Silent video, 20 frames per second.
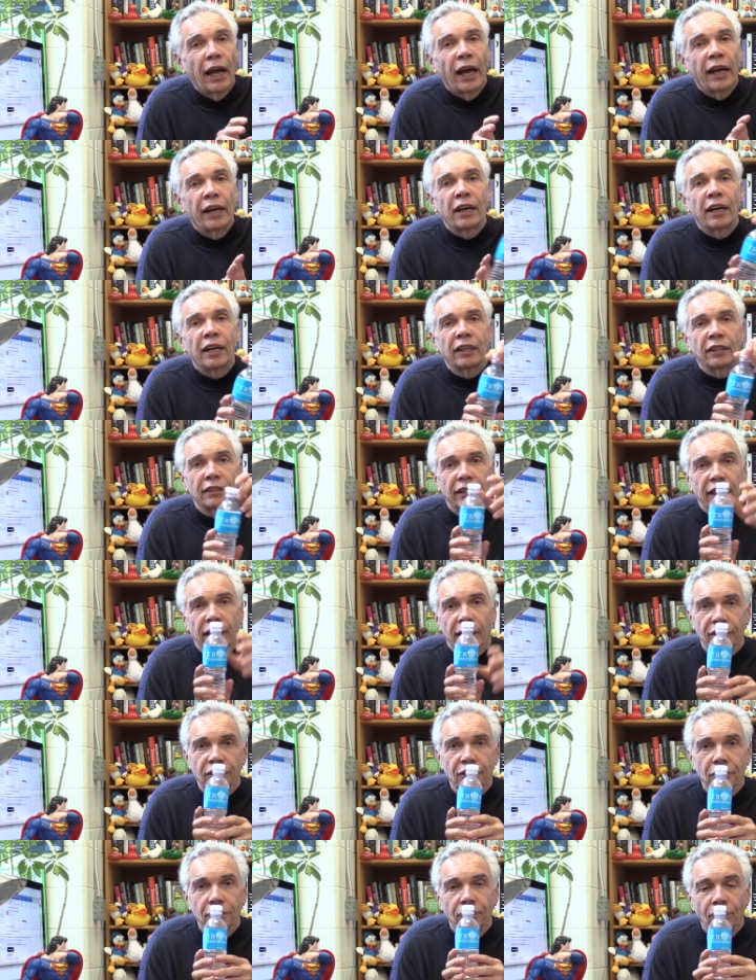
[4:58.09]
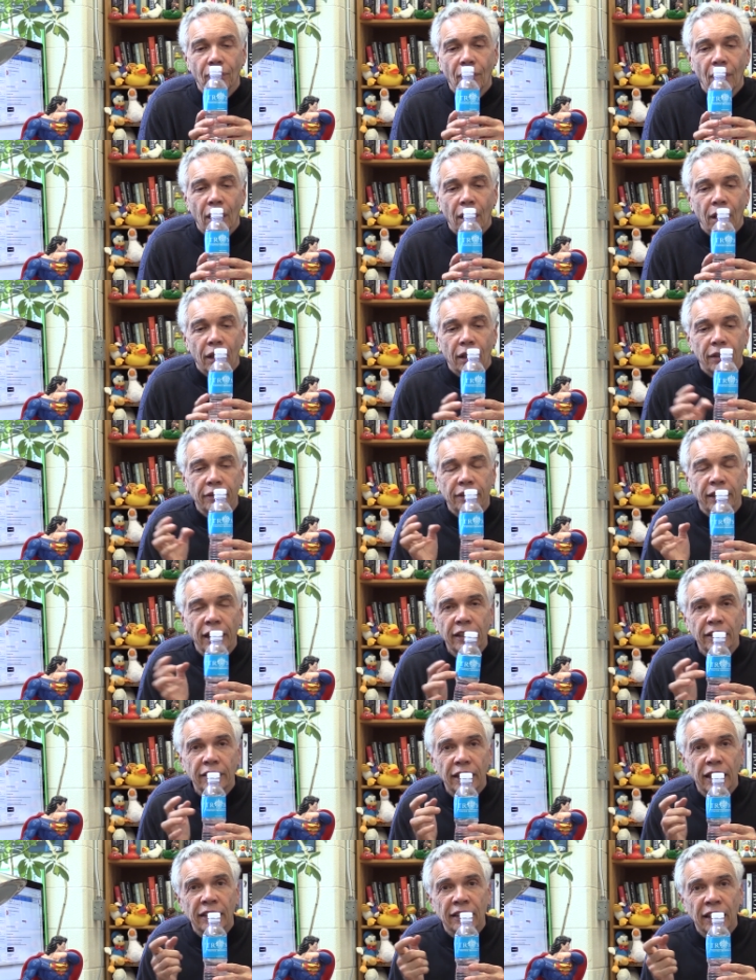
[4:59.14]
And it is this.
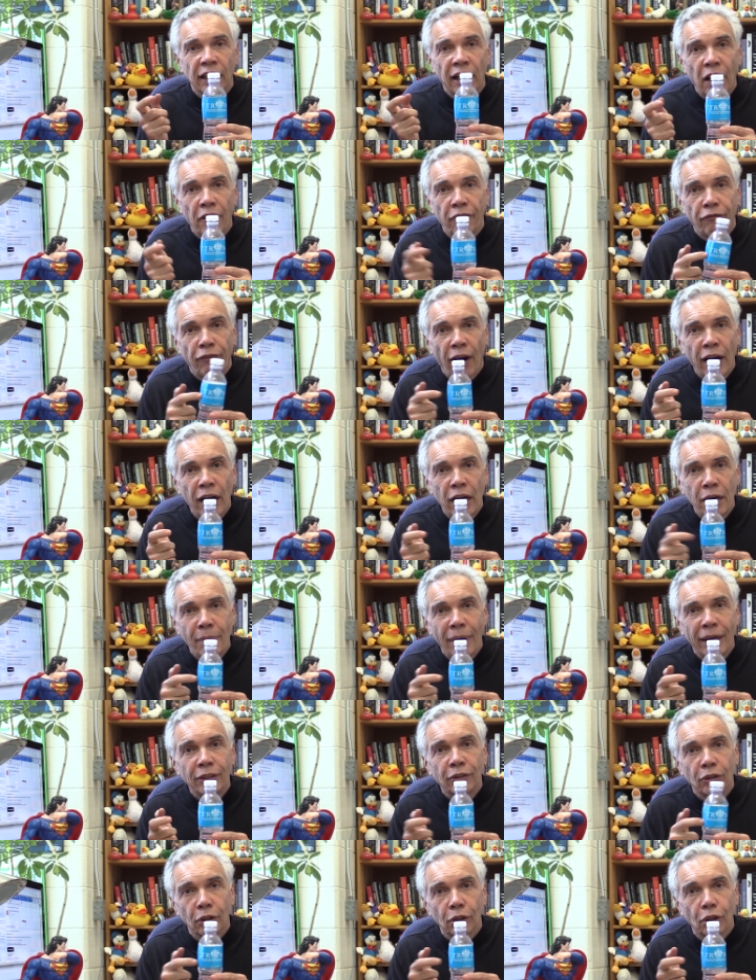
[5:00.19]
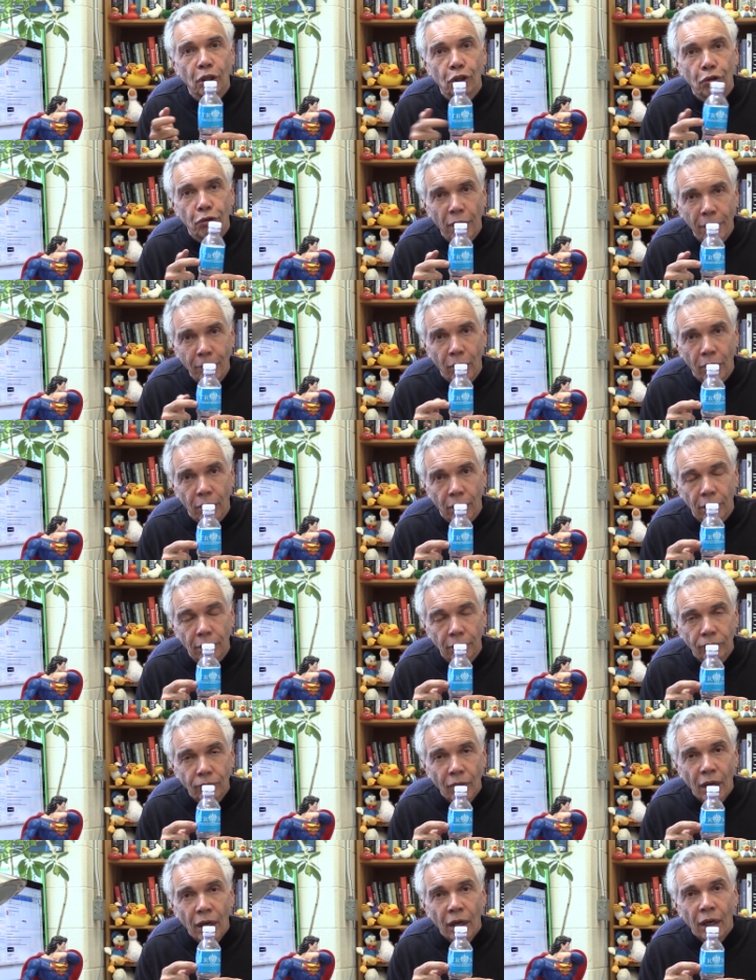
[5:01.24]
This is an environmental criminal.
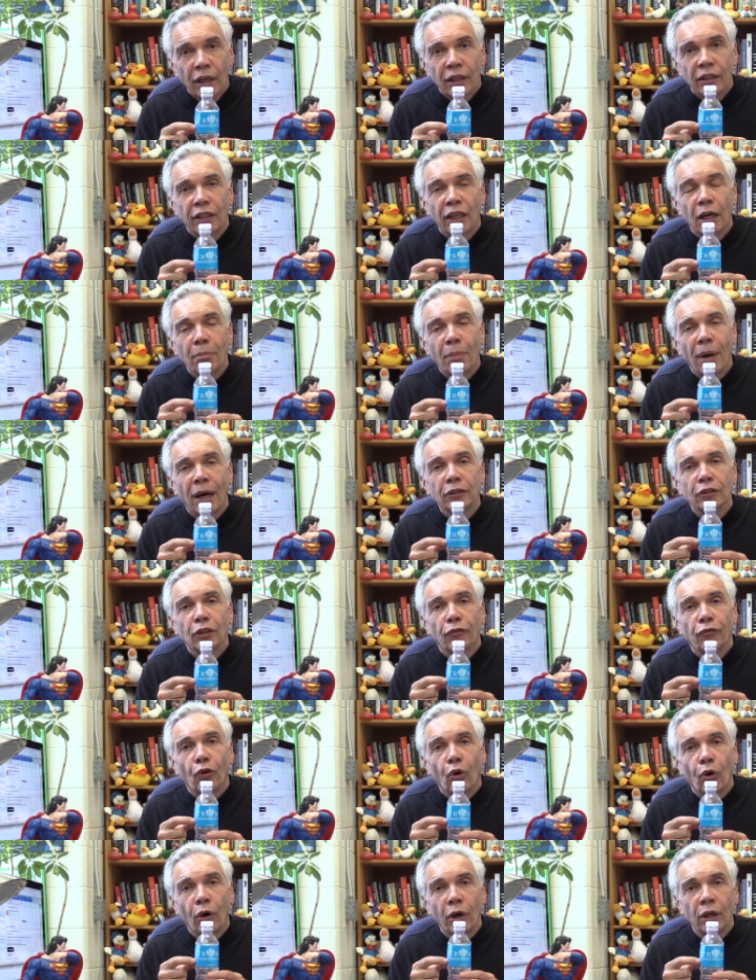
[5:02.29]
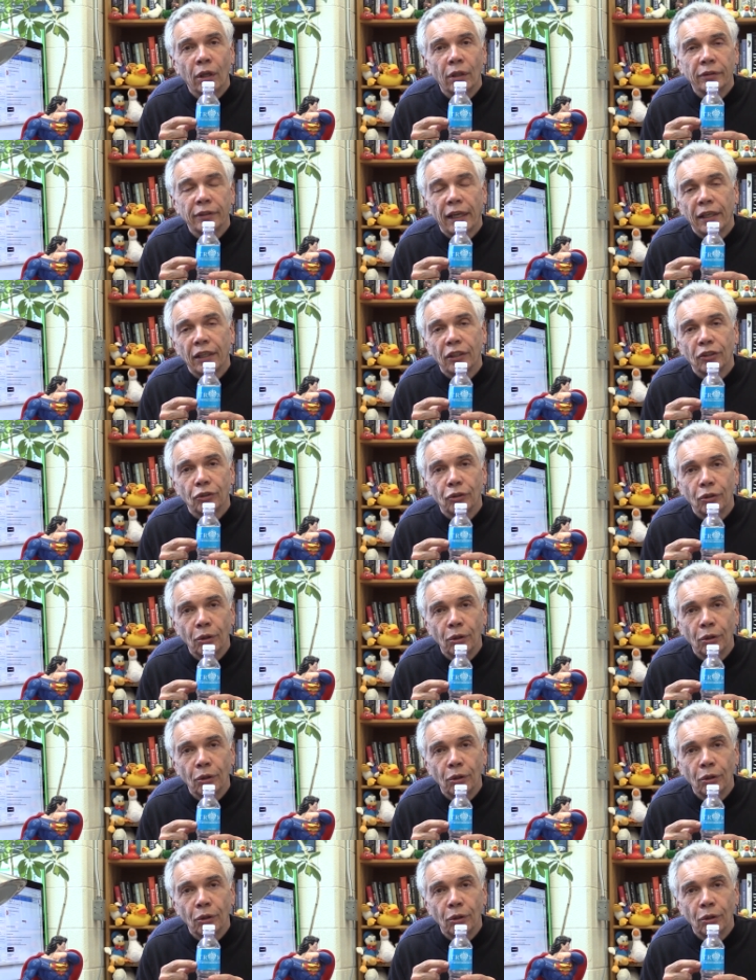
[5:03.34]
The amount of oil that is